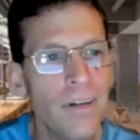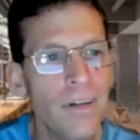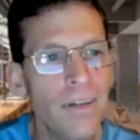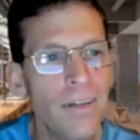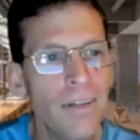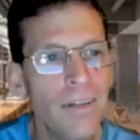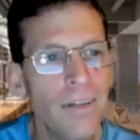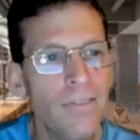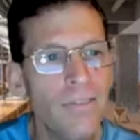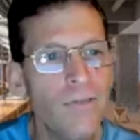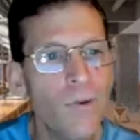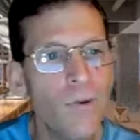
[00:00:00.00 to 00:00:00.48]
you're
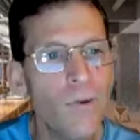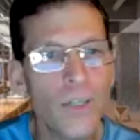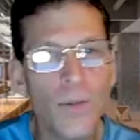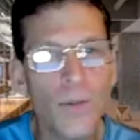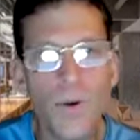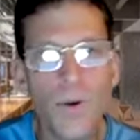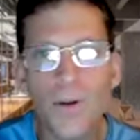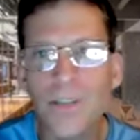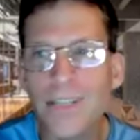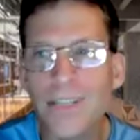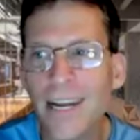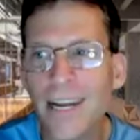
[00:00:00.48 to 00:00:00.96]

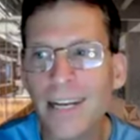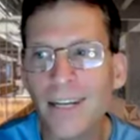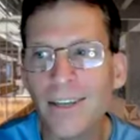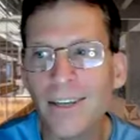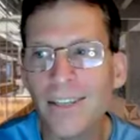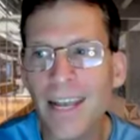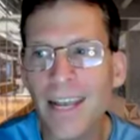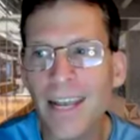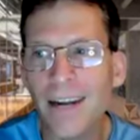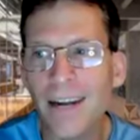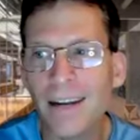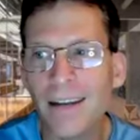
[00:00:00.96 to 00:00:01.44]
Foursquare is getting
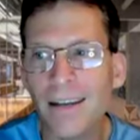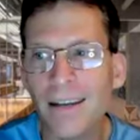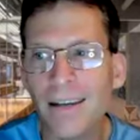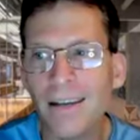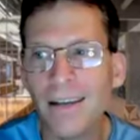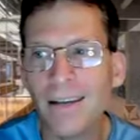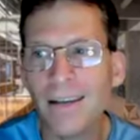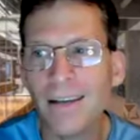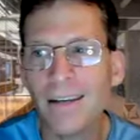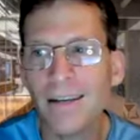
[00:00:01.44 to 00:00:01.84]
your data.